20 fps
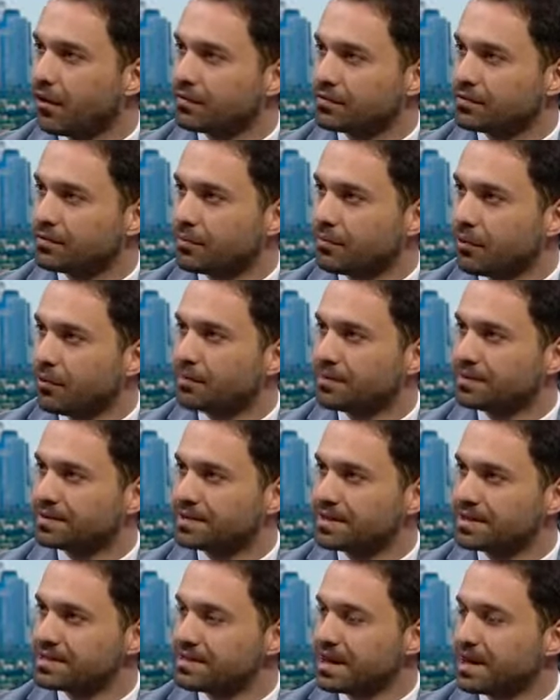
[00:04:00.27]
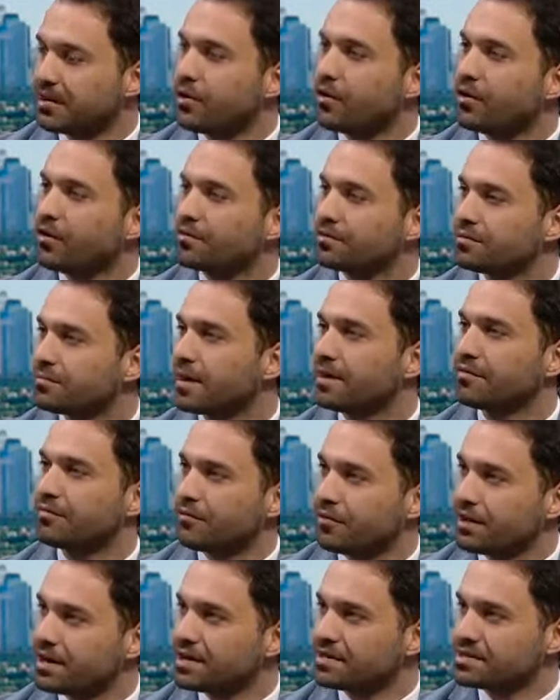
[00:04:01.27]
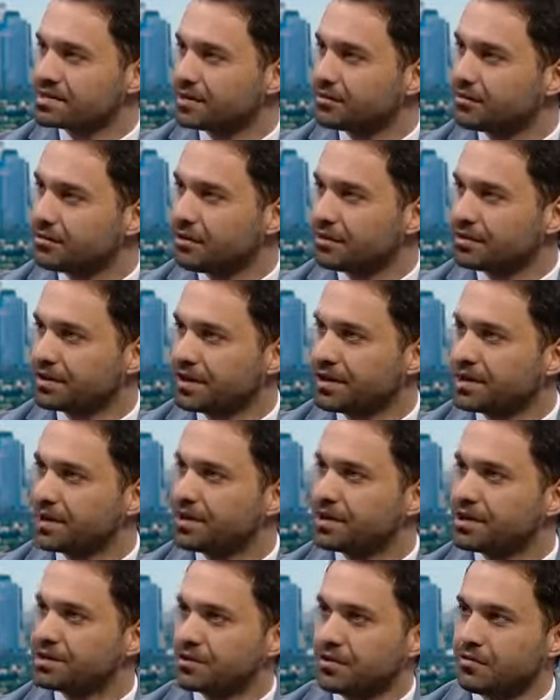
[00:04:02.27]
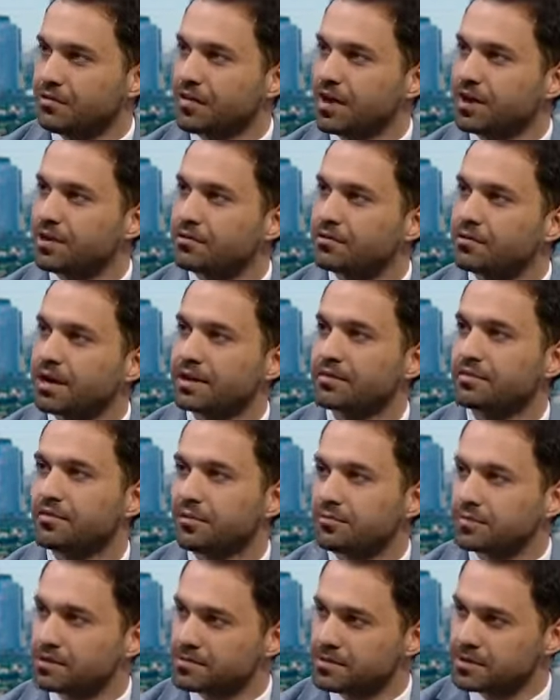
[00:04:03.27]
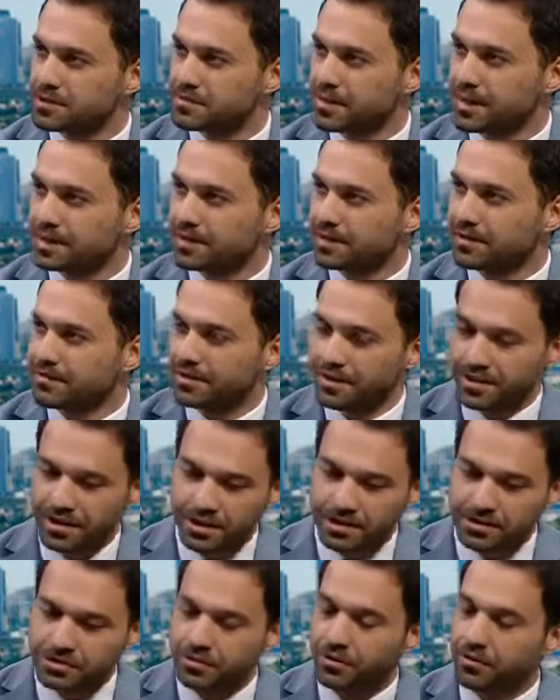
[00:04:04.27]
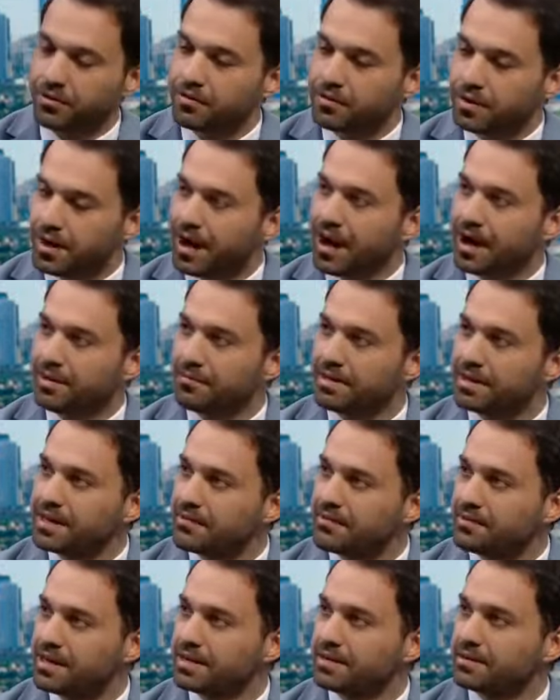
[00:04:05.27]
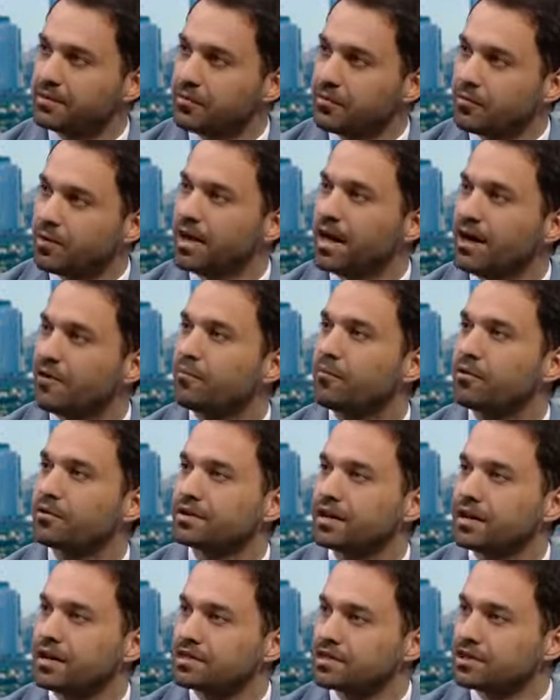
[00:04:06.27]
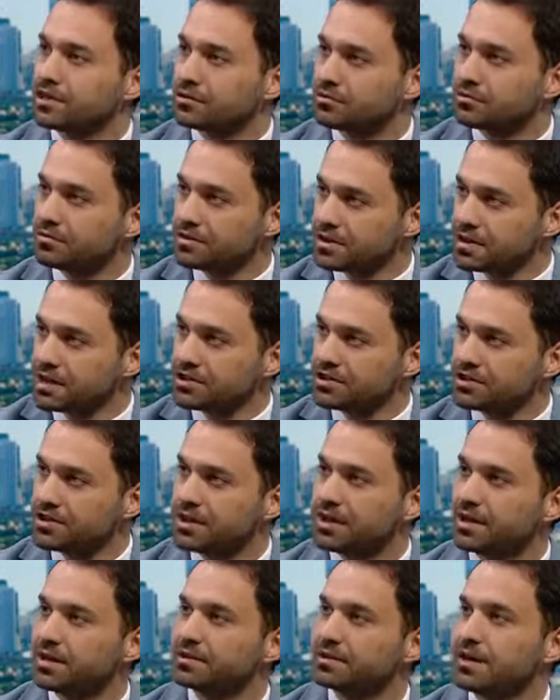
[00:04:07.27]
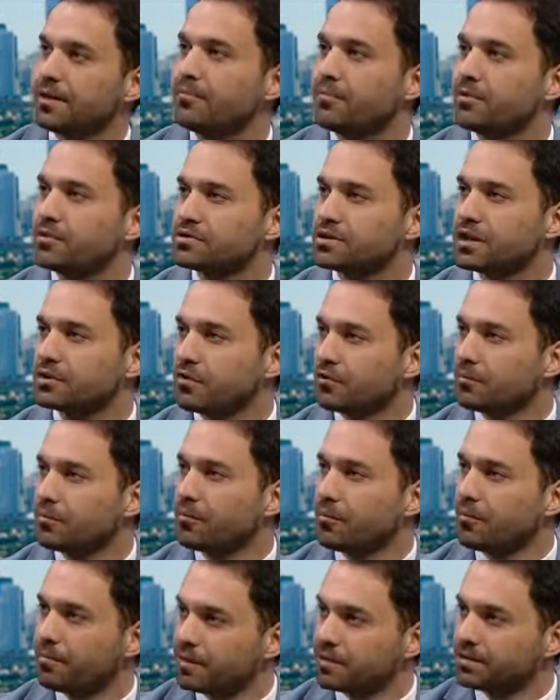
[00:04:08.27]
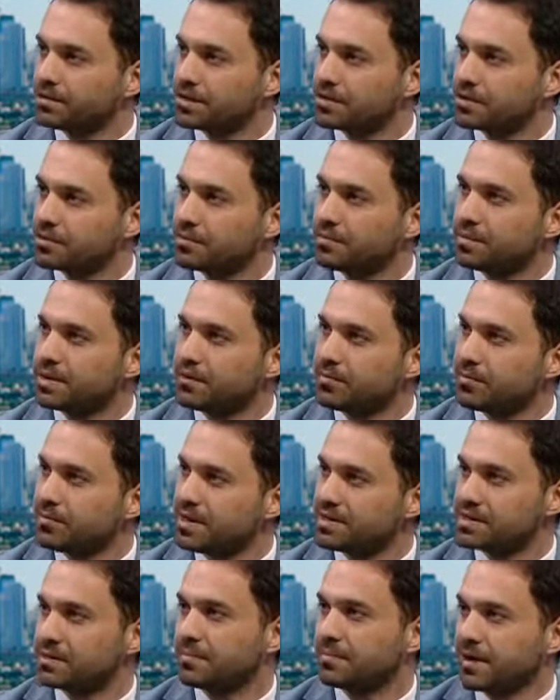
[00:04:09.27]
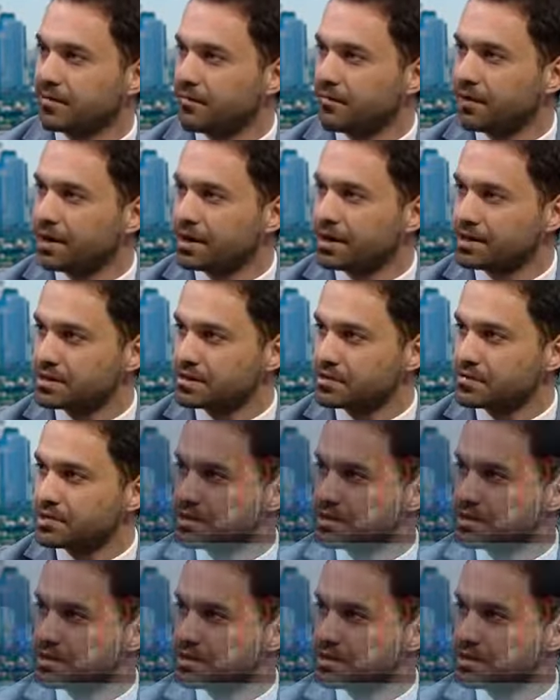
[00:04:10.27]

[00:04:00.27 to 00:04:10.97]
of the properties are owned by foreigners in Turkey. Mm-hmm. So when you look at from this perspective, so I believe that we have potential to reach 10% of properties to be invested by foreigners,